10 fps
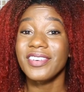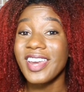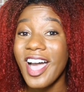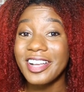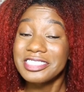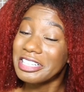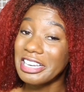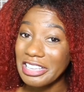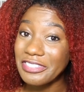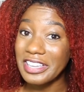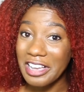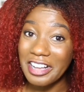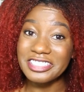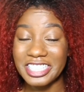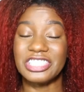moving on to leave-in
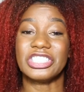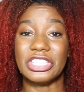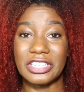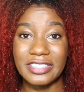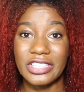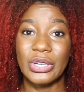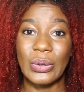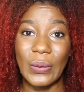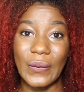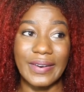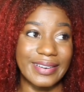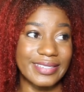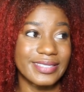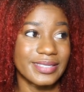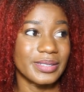conditioner,
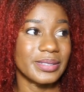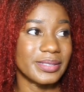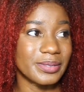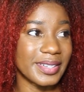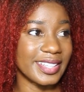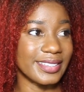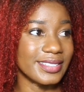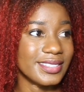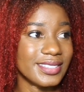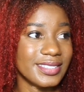or well,